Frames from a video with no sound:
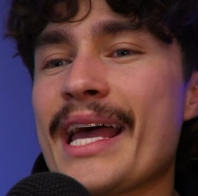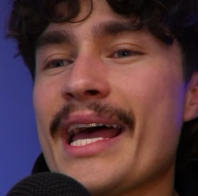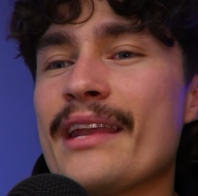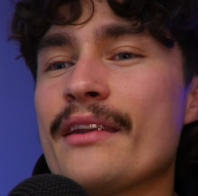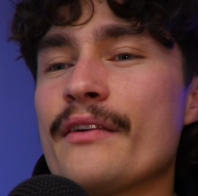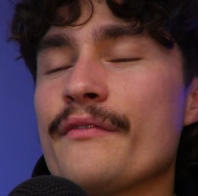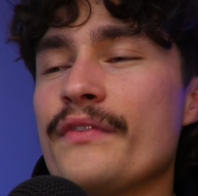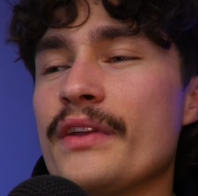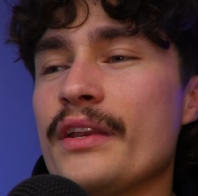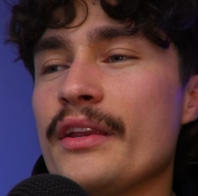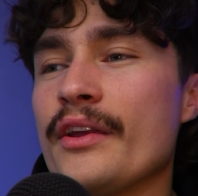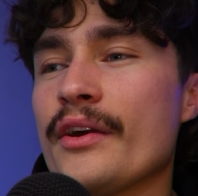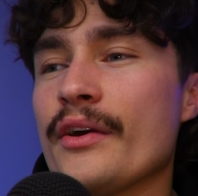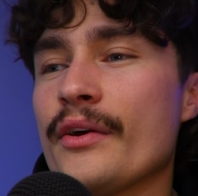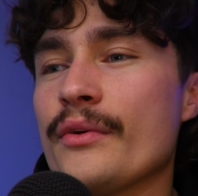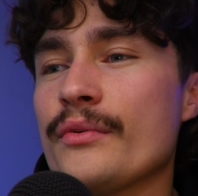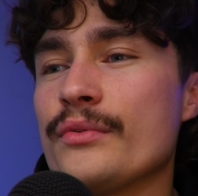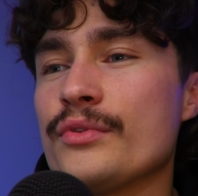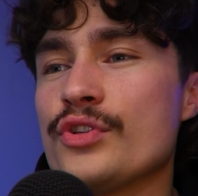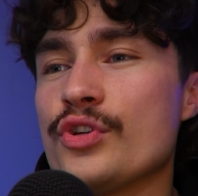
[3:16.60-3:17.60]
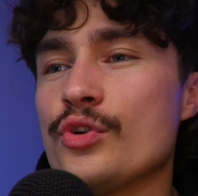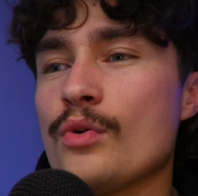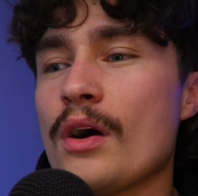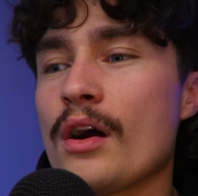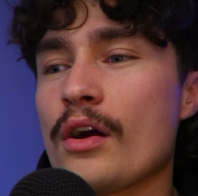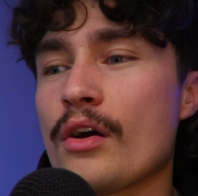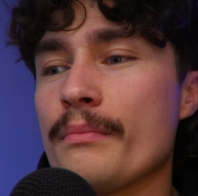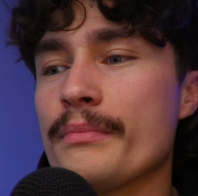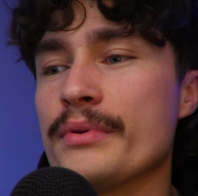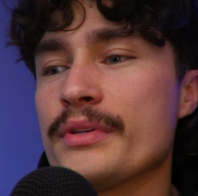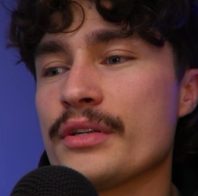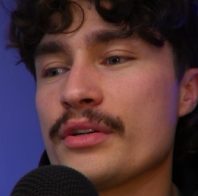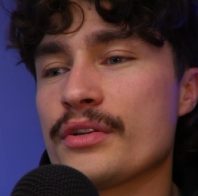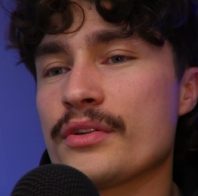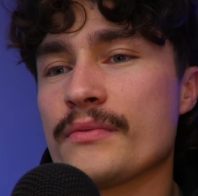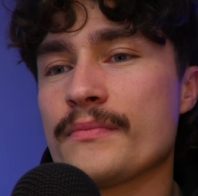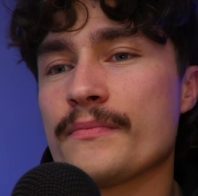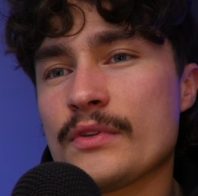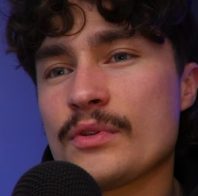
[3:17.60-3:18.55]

add a video to our composition.